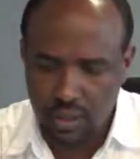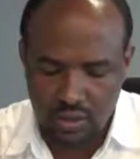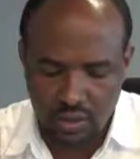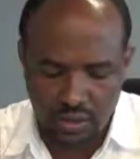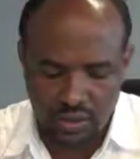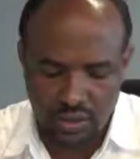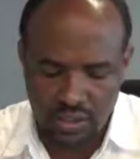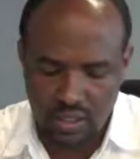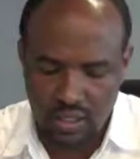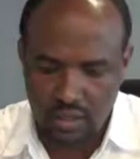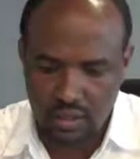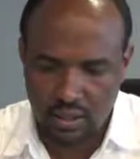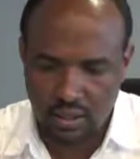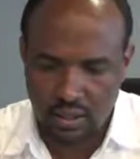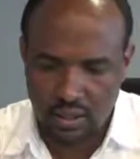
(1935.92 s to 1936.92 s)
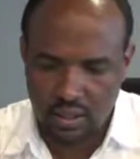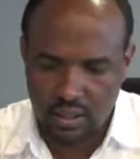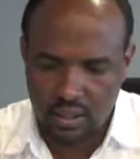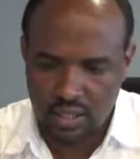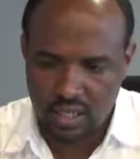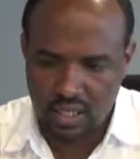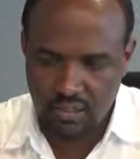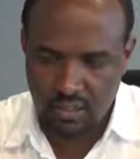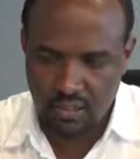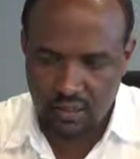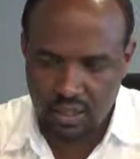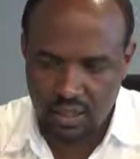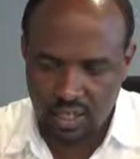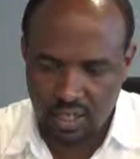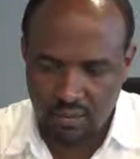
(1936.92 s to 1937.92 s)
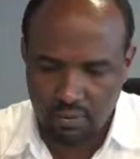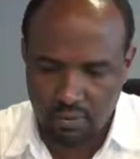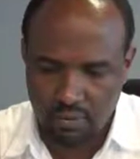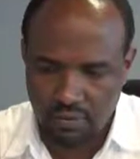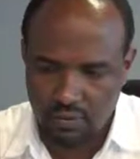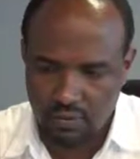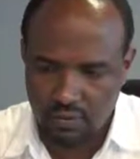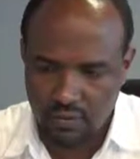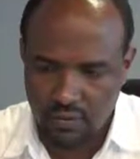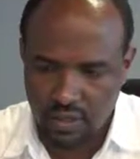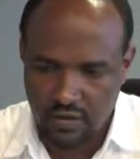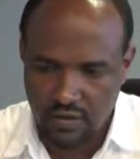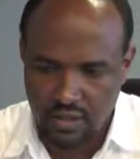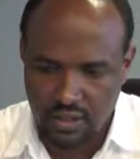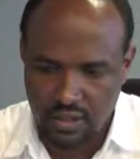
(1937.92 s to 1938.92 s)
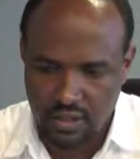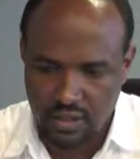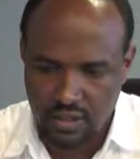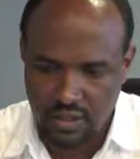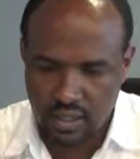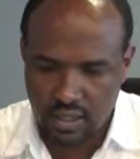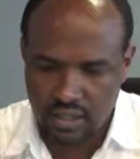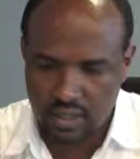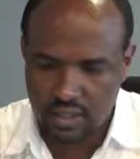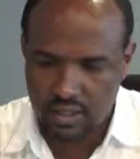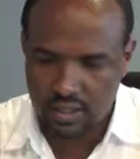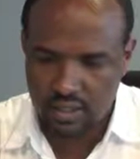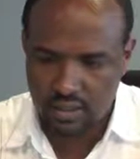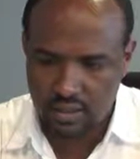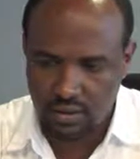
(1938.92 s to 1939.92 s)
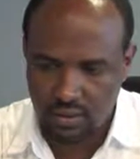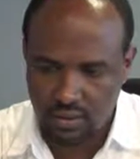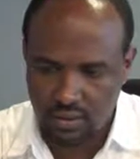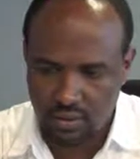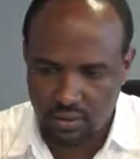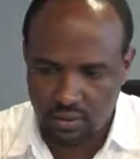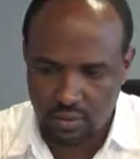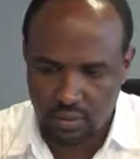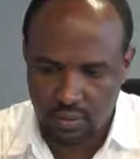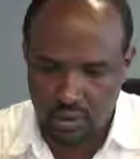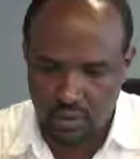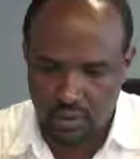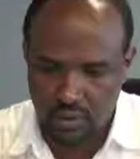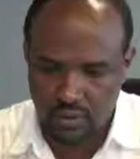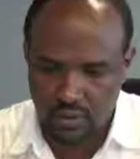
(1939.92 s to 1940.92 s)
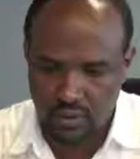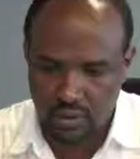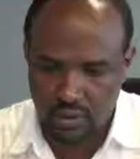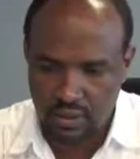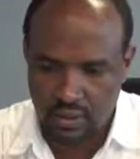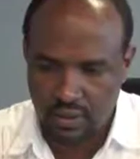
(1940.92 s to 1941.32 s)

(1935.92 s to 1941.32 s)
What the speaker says: So these are some of the type of diversion structures. It could be rockfill,